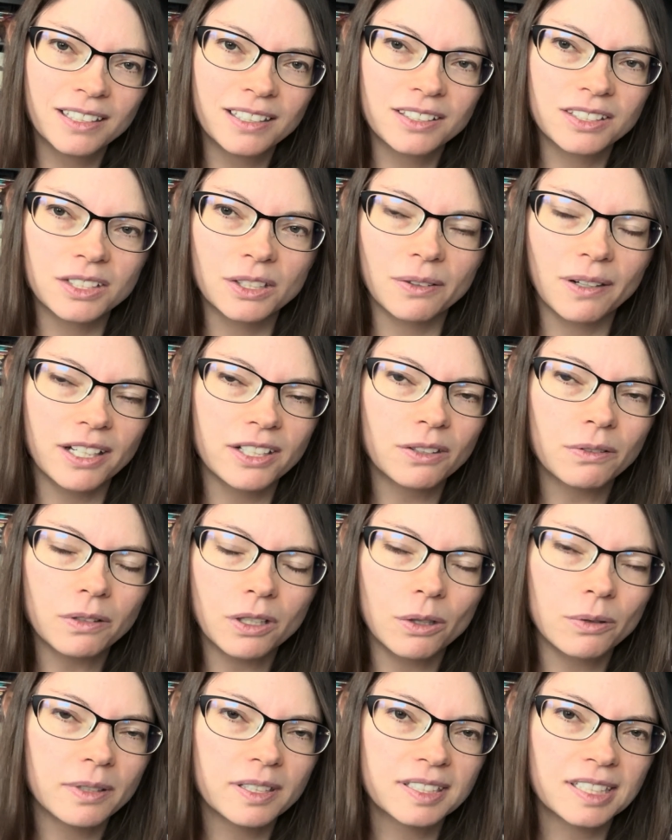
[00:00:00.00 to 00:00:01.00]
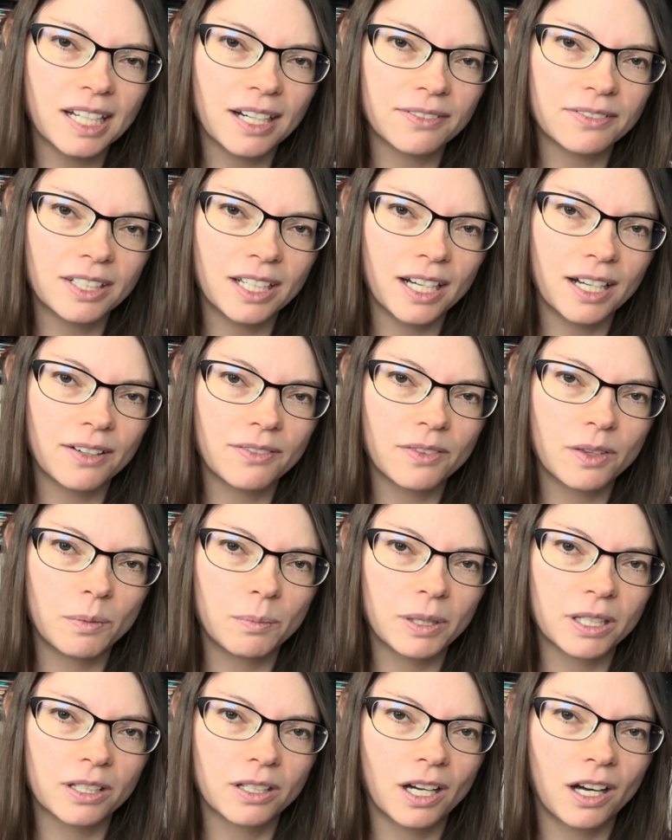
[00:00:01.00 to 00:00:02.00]
So I don't always have to have the
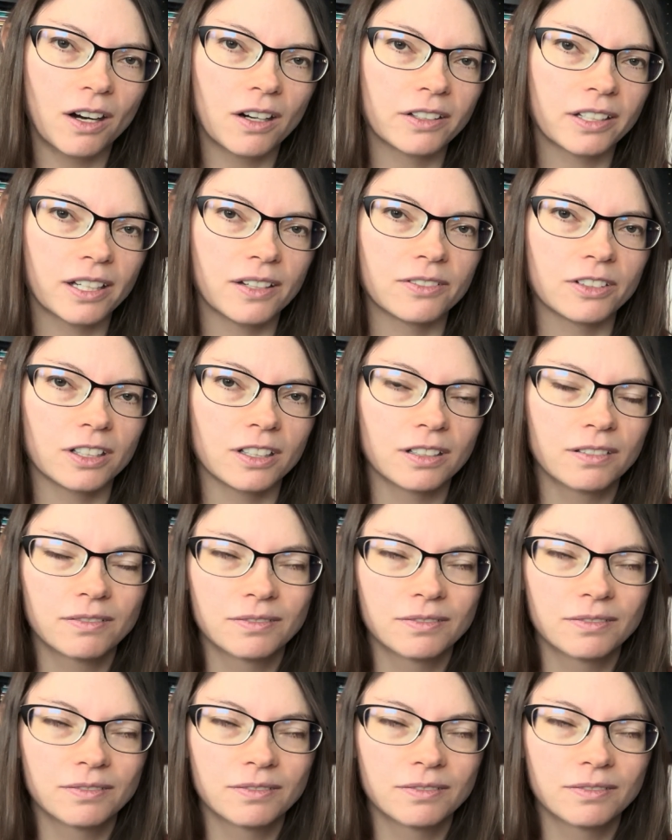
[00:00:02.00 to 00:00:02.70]
big hardcover.